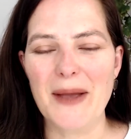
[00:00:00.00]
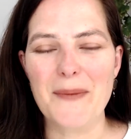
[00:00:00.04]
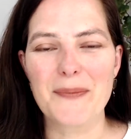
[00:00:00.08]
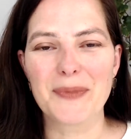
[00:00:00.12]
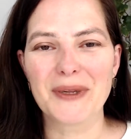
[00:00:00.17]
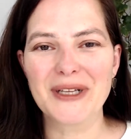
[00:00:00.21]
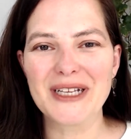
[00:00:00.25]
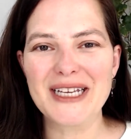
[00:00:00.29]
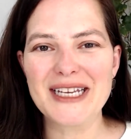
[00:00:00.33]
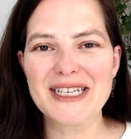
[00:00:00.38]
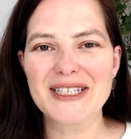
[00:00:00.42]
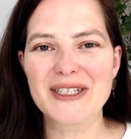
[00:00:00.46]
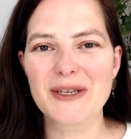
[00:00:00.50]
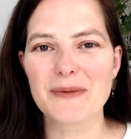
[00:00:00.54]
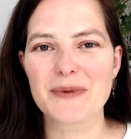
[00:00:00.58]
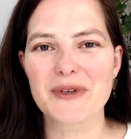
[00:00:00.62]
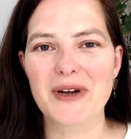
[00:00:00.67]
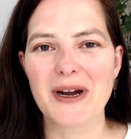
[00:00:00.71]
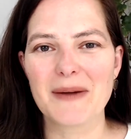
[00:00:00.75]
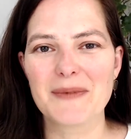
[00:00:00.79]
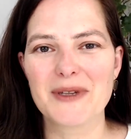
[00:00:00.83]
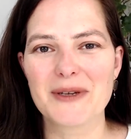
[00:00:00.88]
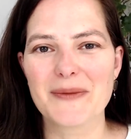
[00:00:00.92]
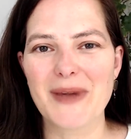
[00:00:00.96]
please
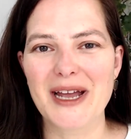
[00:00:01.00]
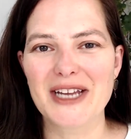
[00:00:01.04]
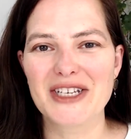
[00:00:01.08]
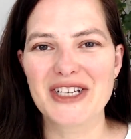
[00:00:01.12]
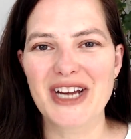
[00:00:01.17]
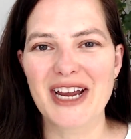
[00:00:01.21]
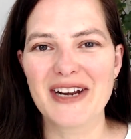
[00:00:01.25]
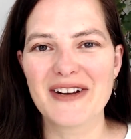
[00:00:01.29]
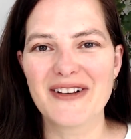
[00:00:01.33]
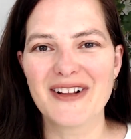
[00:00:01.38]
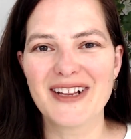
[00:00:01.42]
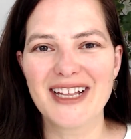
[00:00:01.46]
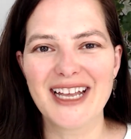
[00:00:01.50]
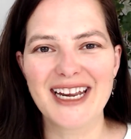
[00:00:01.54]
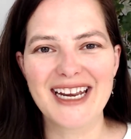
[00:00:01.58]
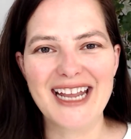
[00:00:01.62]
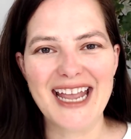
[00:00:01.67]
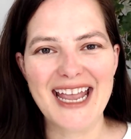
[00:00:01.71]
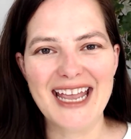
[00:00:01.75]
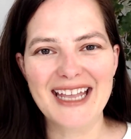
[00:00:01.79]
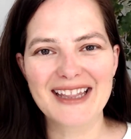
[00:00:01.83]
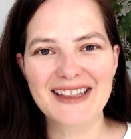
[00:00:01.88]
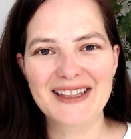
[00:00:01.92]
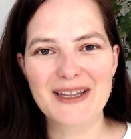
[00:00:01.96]
subscribe to my channel and
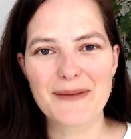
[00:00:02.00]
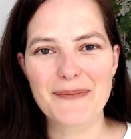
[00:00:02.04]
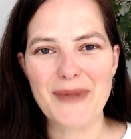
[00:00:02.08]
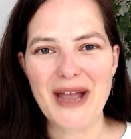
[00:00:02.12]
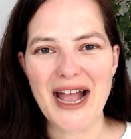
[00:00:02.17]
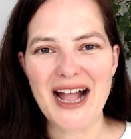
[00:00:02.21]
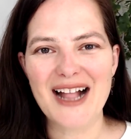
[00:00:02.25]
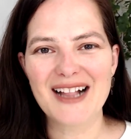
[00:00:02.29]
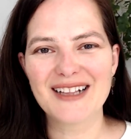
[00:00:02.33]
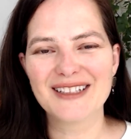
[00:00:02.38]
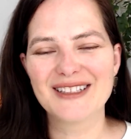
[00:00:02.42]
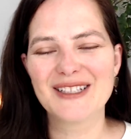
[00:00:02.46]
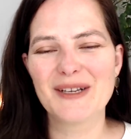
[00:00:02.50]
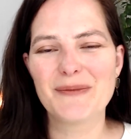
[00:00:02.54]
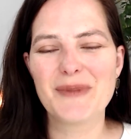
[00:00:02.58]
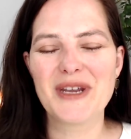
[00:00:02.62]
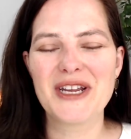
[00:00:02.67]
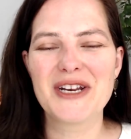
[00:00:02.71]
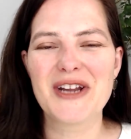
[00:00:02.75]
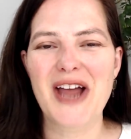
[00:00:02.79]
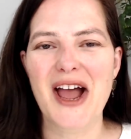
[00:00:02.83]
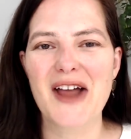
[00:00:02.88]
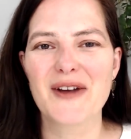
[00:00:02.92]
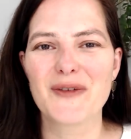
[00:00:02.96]
hit the bell to be
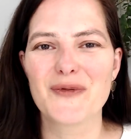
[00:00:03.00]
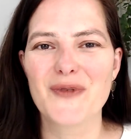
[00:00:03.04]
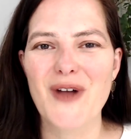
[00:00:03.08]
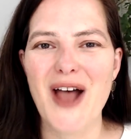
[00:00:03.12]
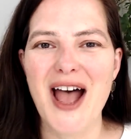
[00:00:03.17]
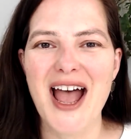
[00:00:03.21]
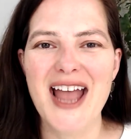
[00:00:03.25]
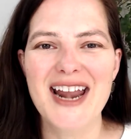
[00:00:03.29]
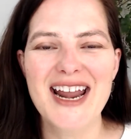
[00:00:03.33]
notified